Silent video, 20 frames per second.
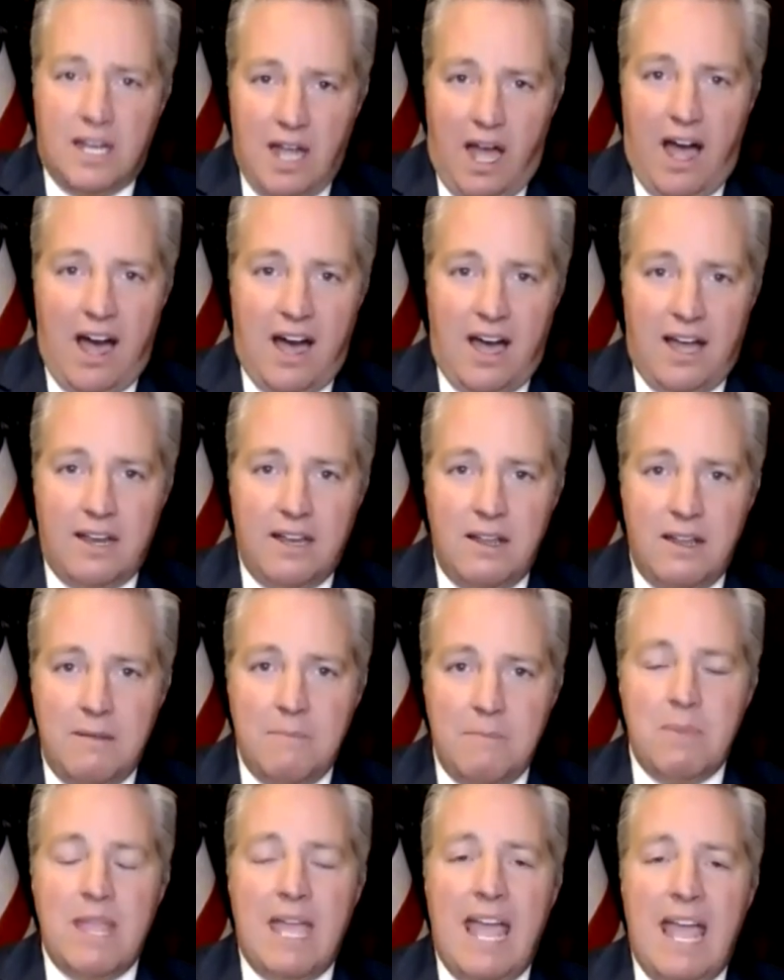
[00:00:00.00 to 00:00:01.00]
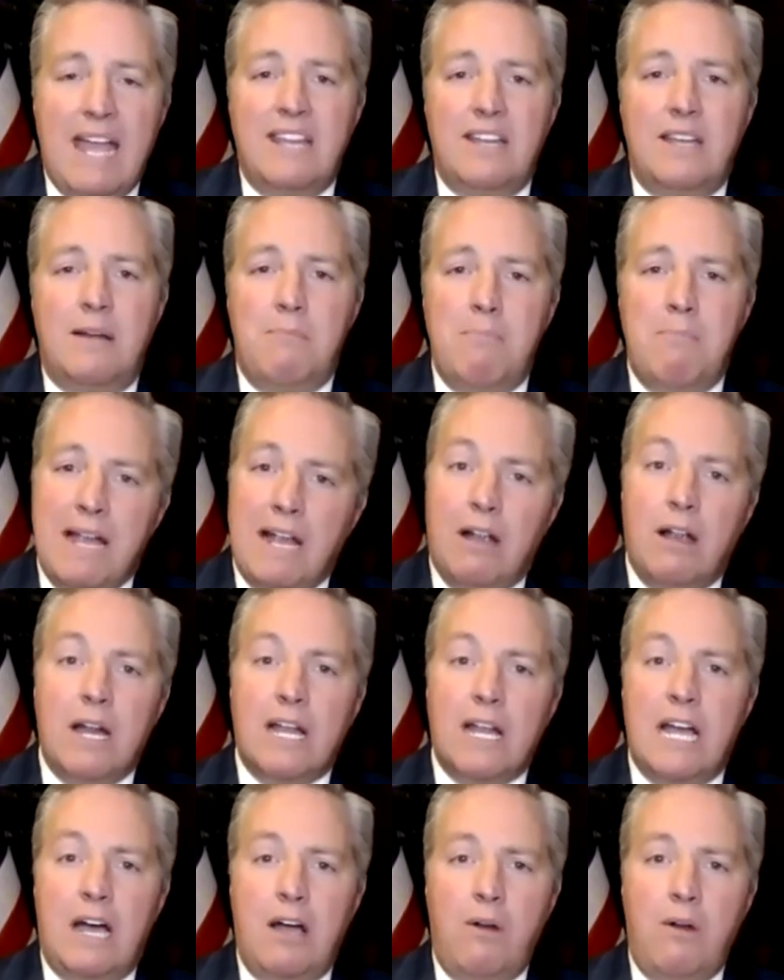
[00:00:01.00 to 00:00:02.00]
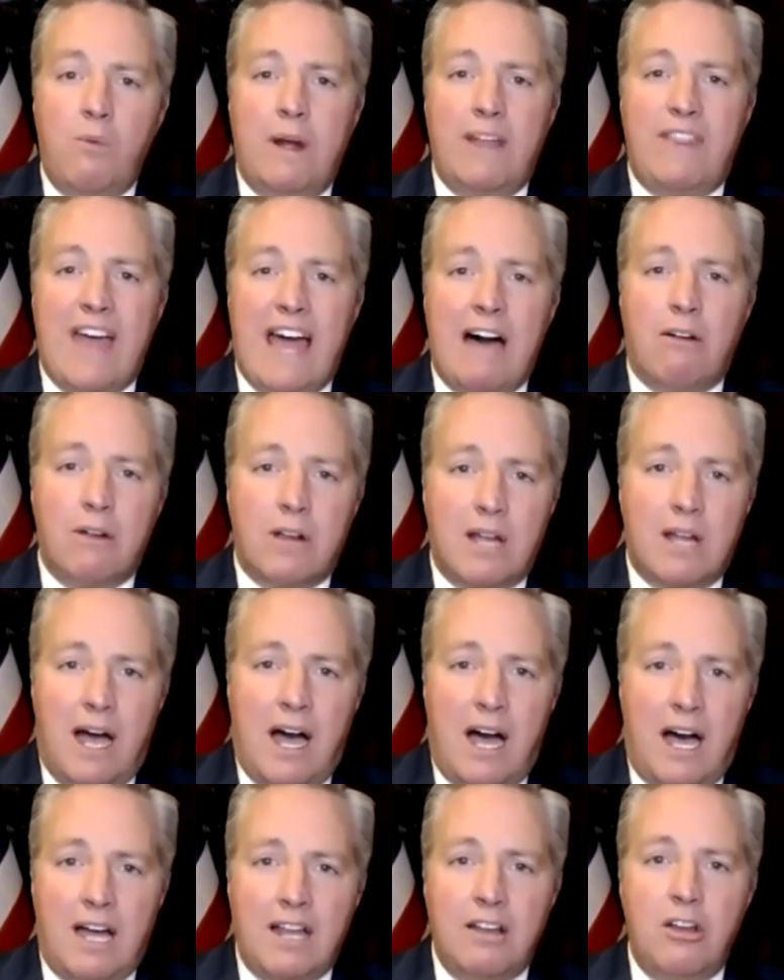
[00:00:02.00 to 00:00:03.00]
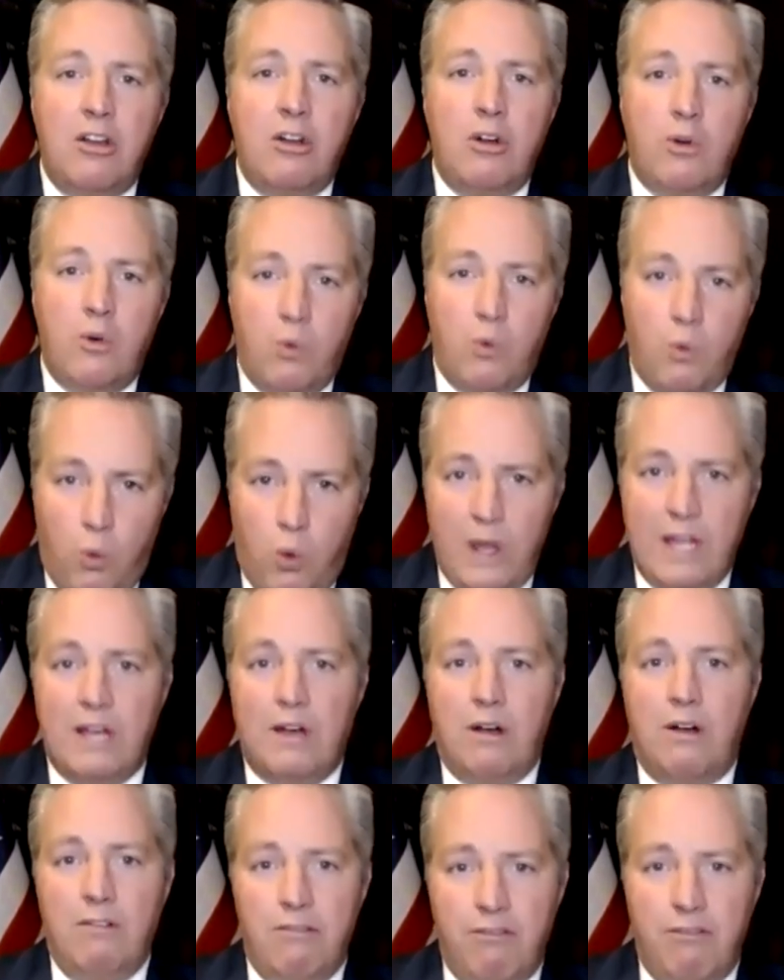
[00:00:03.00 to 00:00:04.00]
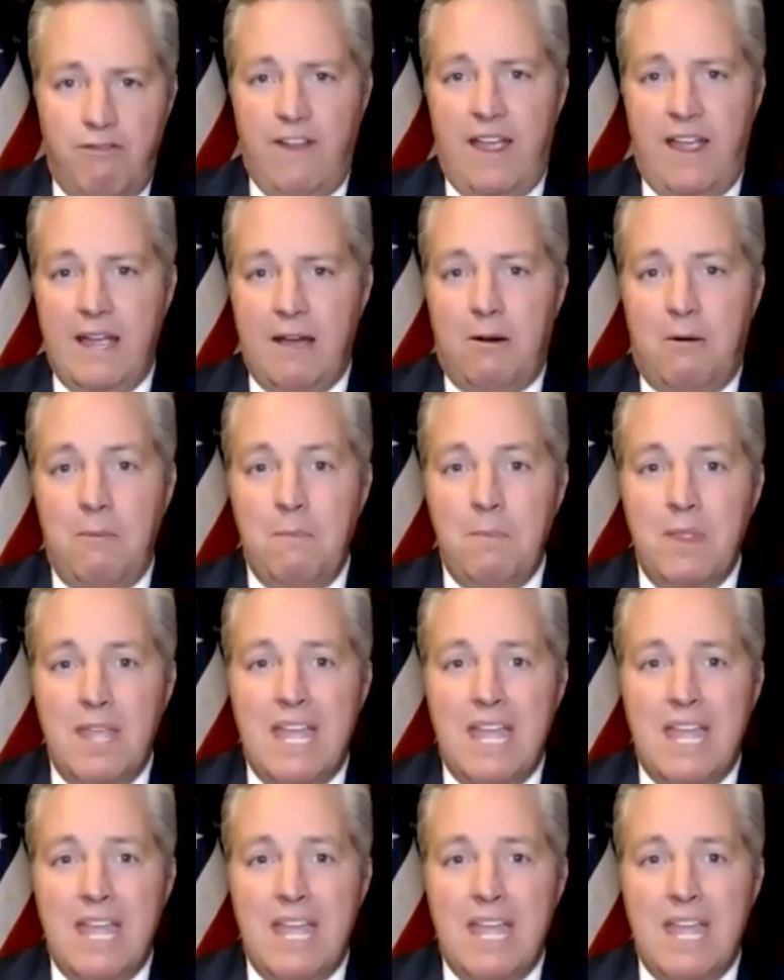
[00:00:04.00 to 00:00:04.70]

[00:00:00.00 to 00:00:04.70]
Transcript: God. And an America without God will fail.